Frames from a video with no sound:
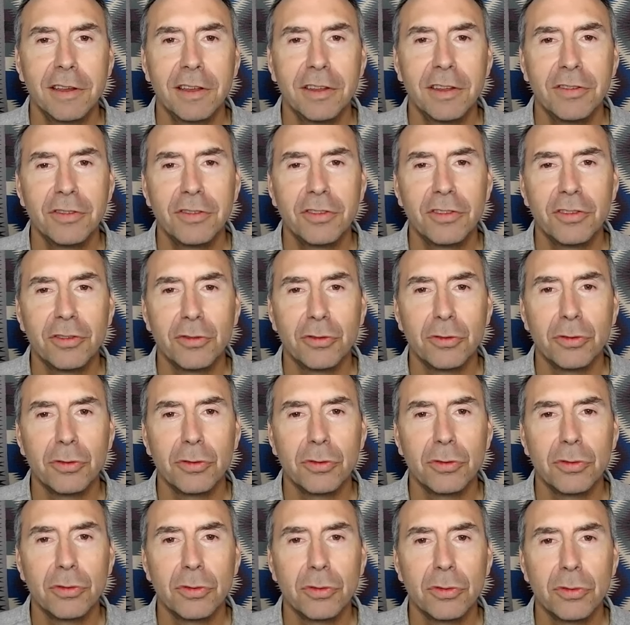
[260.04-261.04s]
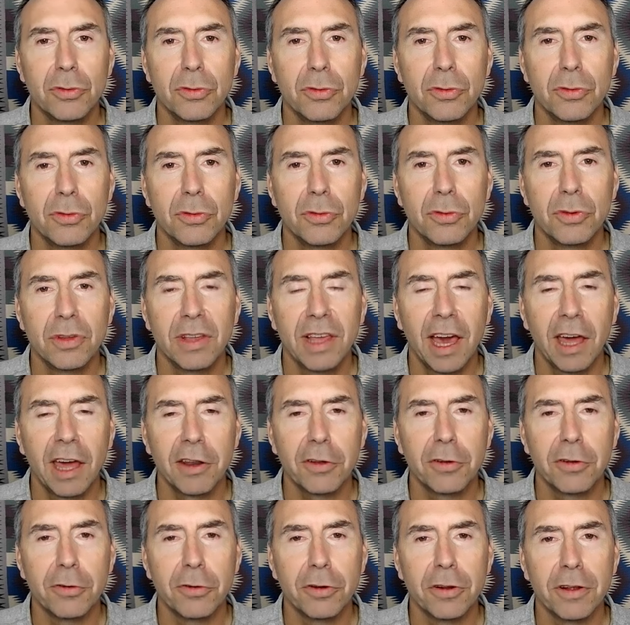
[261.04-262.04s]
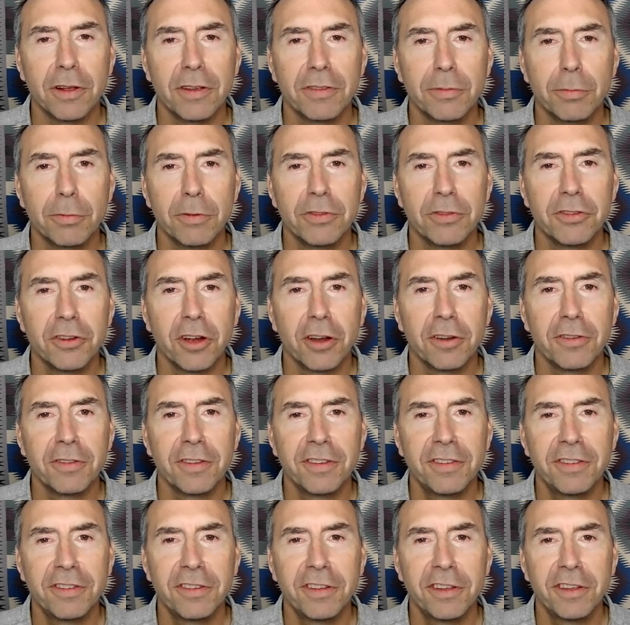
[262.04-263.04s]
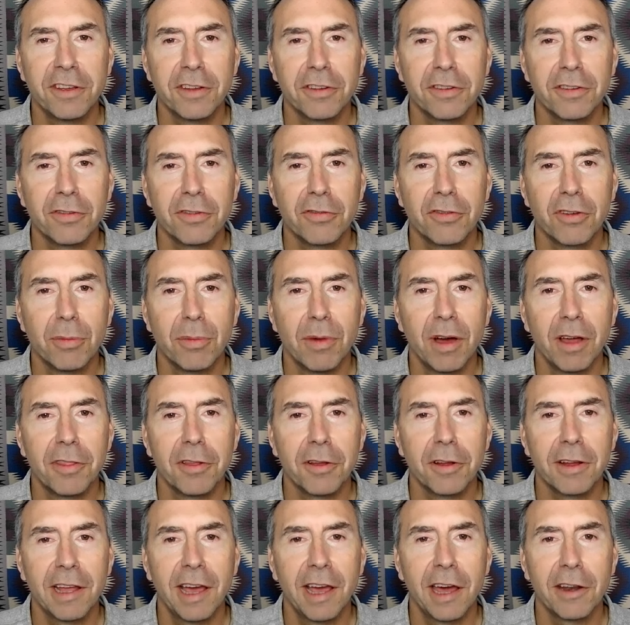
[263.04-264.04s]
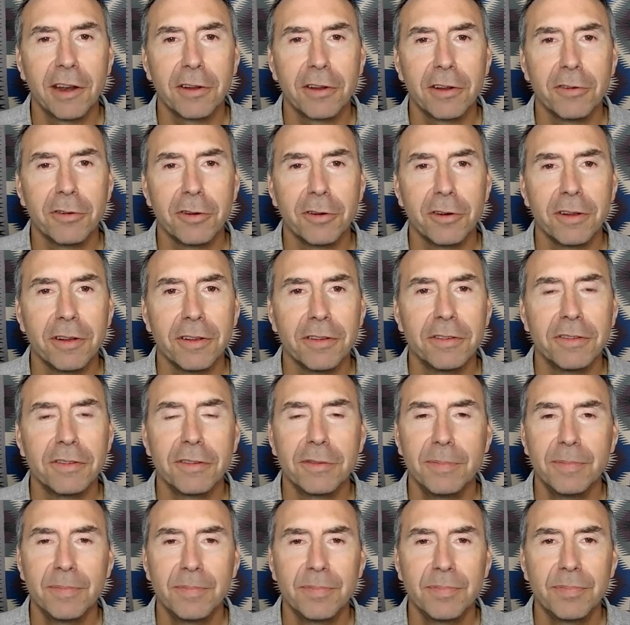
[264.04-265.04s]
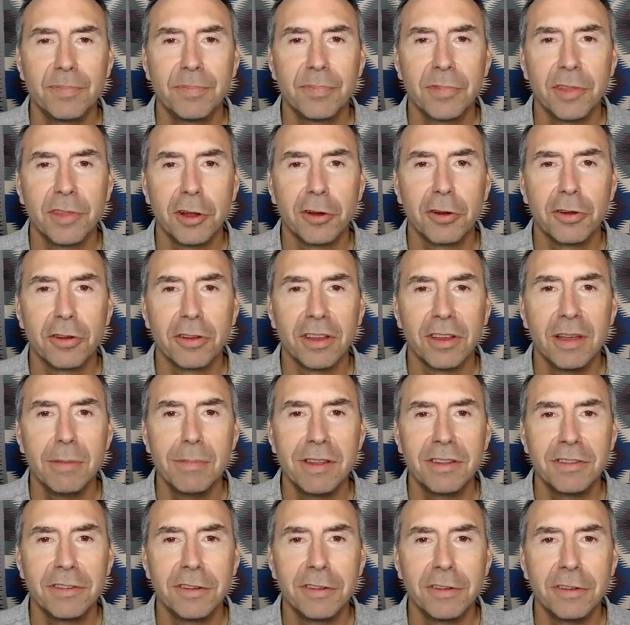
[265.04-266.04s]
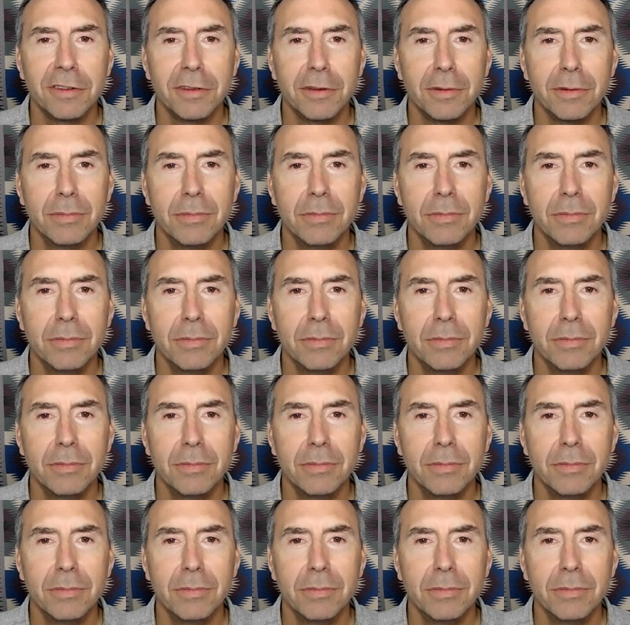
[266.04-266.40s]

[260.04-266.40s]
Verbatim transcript: into categories which are distinct from other categories. They're limited